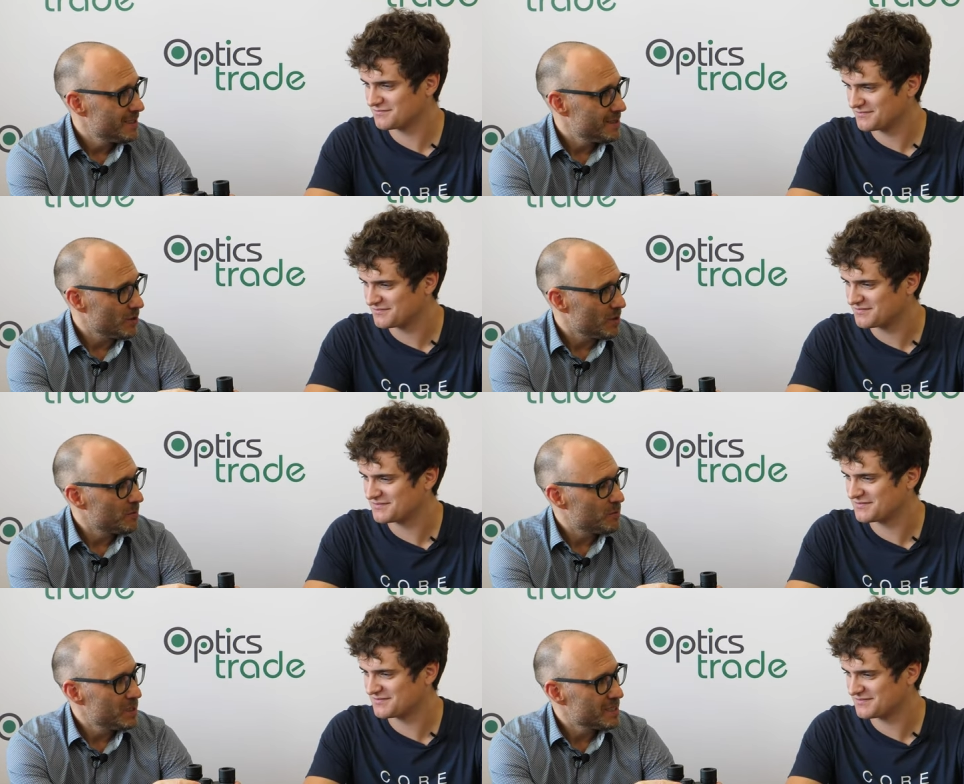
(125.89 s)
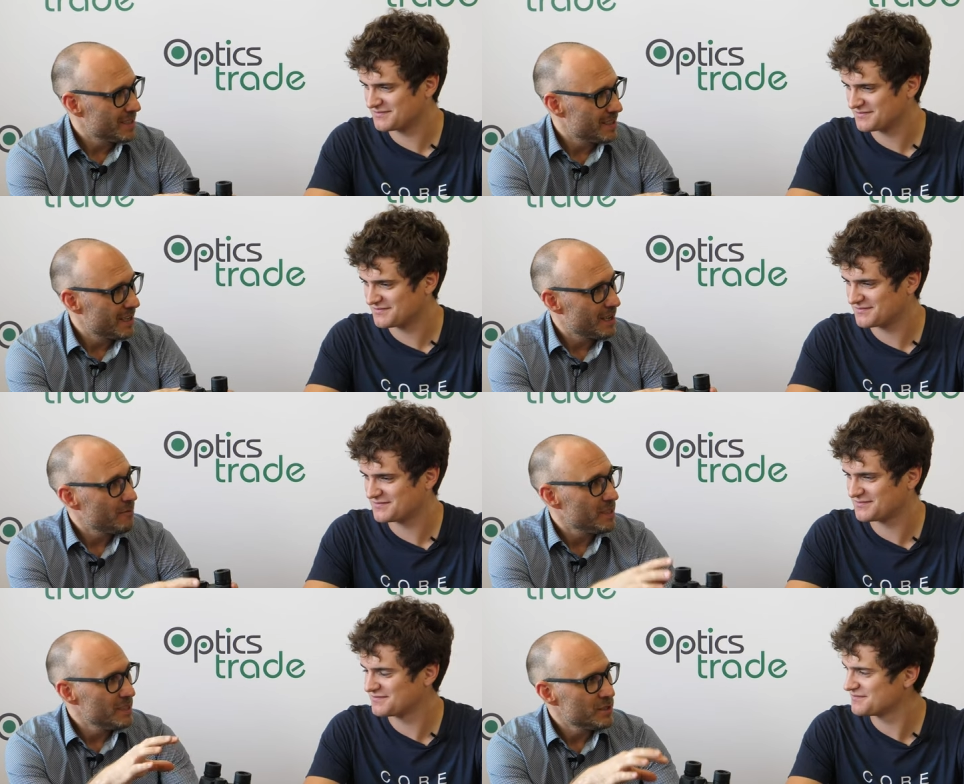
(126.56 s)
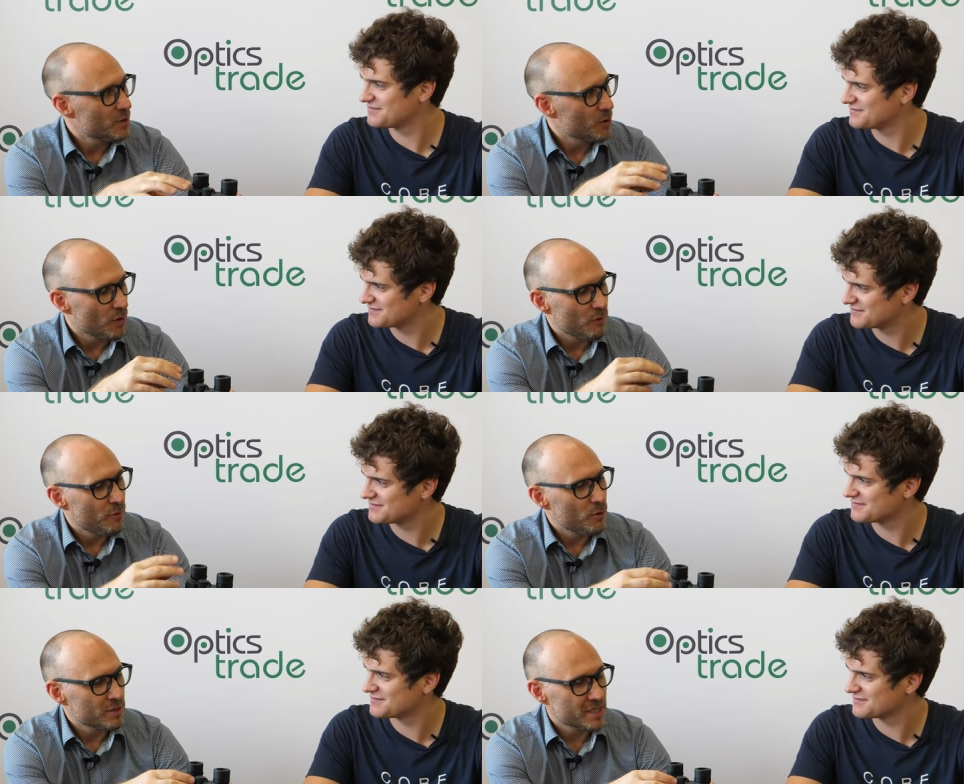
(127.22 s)
Speaker 1: So that means that they have internal
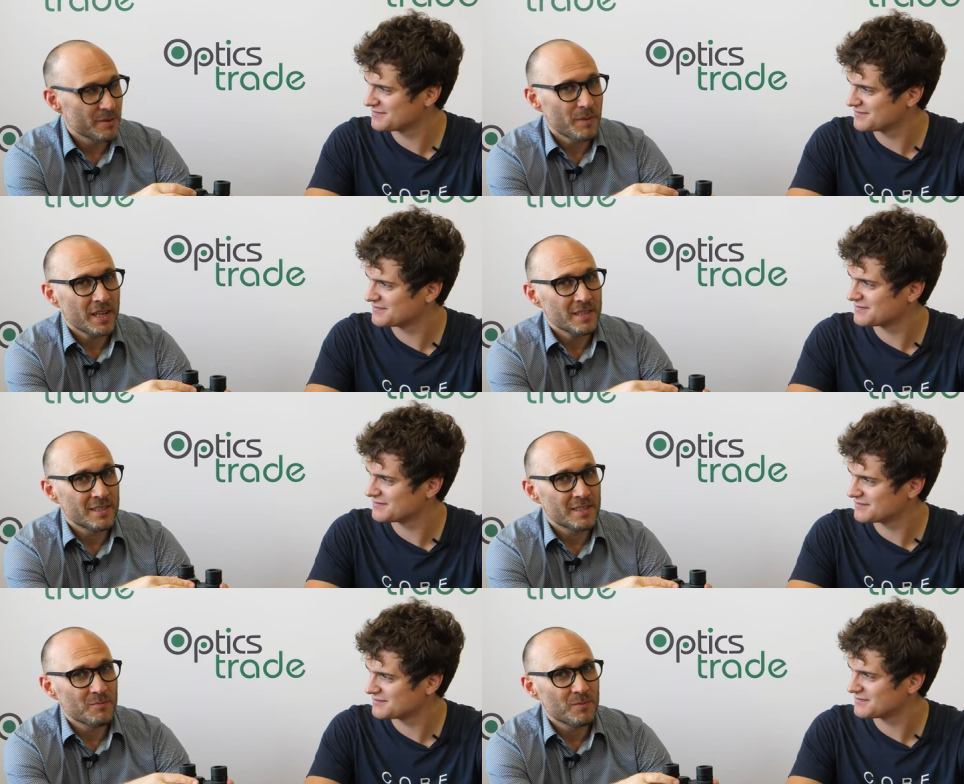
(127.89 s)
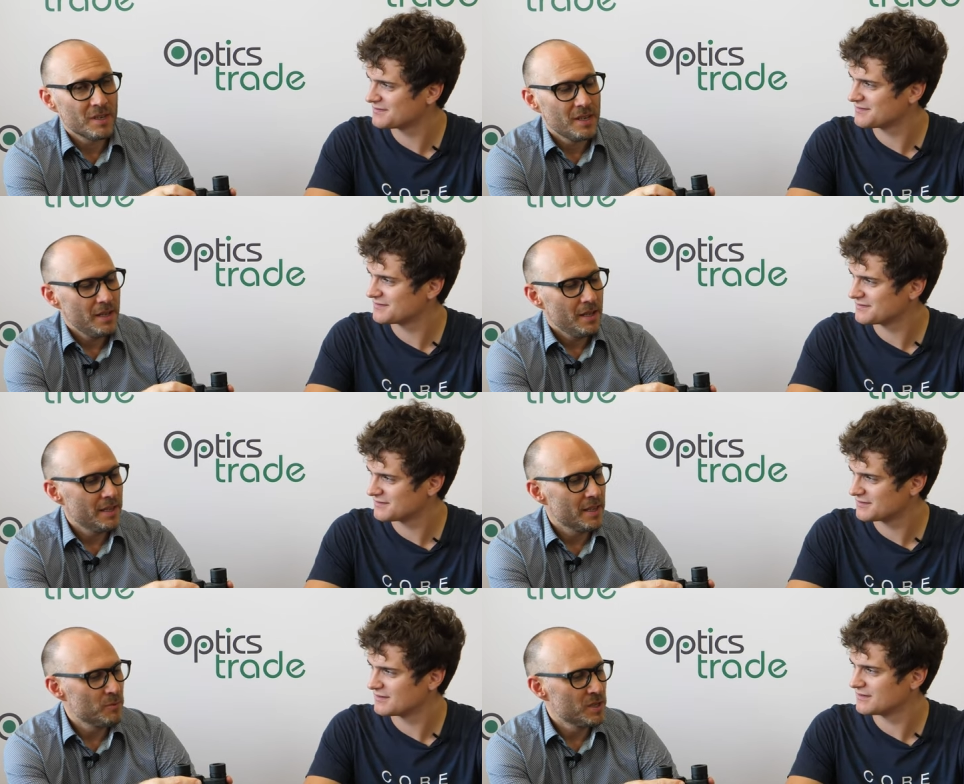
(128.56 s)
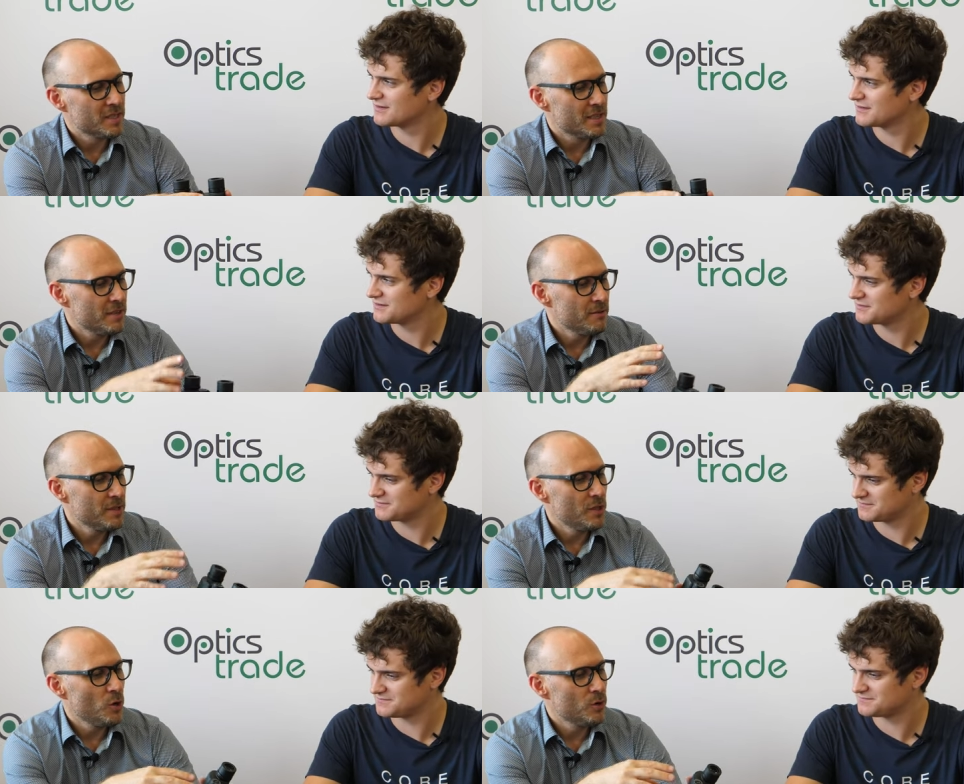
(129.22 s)
focusing mechanism. And that means that
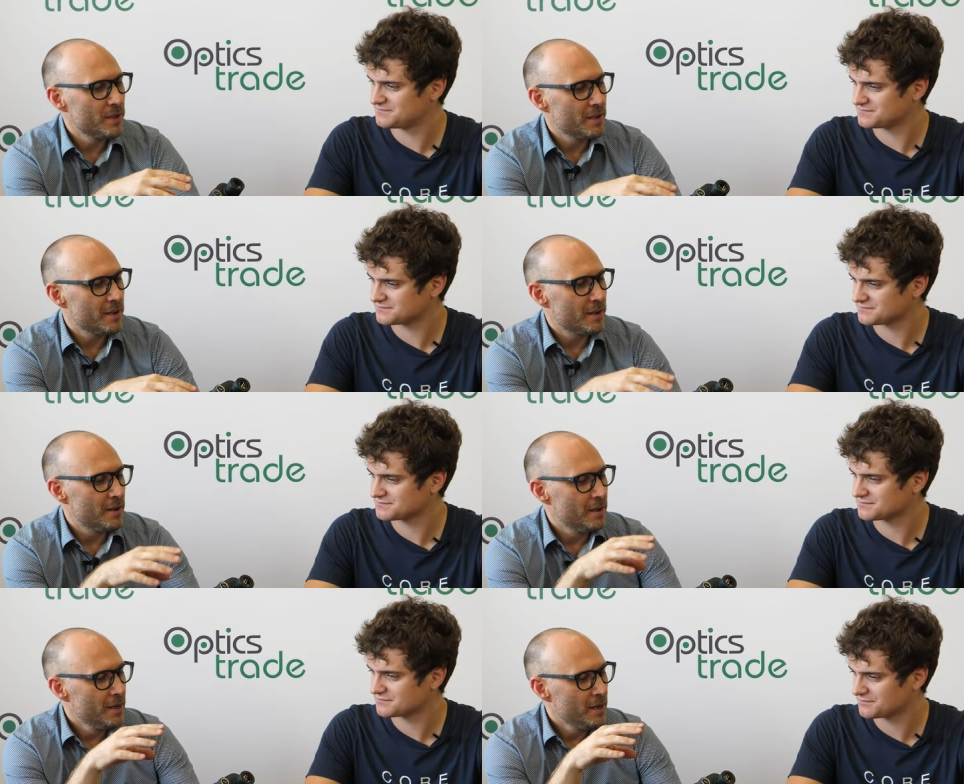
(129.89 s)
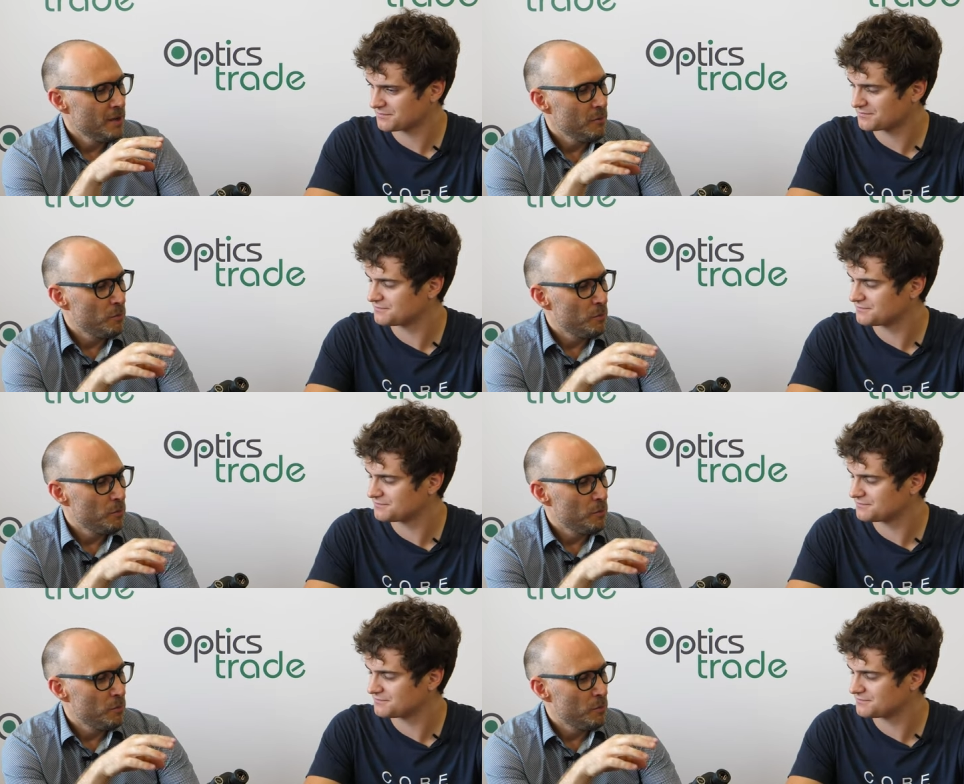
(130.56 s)
even though they are